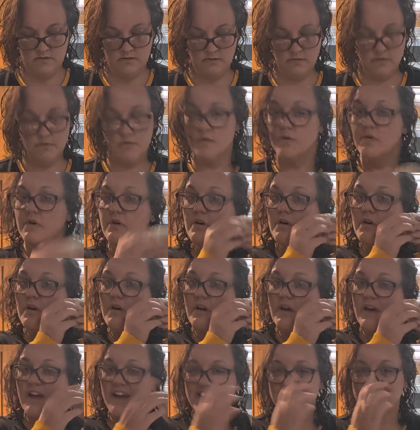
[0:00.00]
ooh,
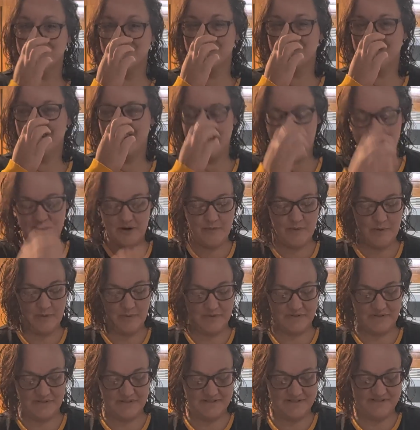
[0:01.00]
I just heard an air
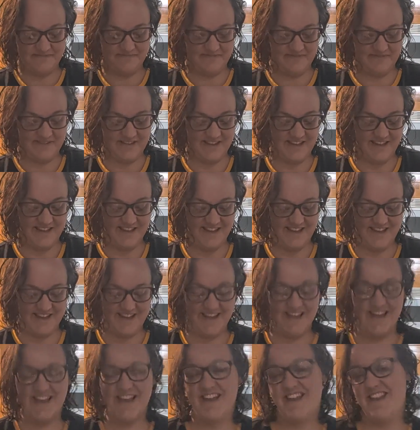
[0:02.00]
bubble.
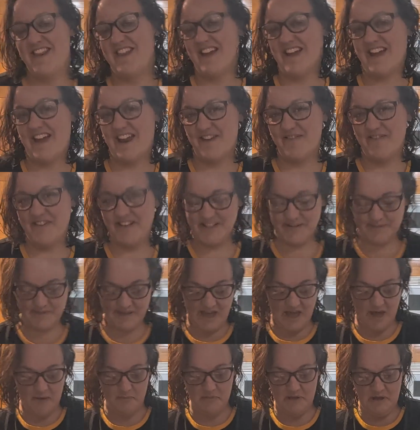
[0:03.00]
That kind of makes me
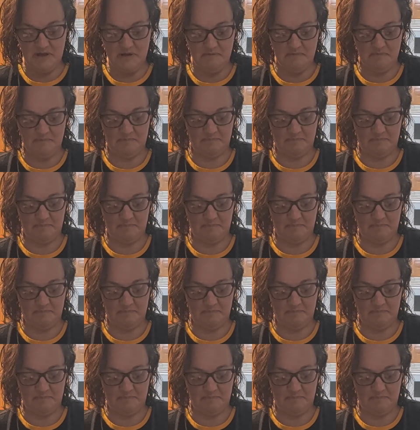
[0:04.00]
happy.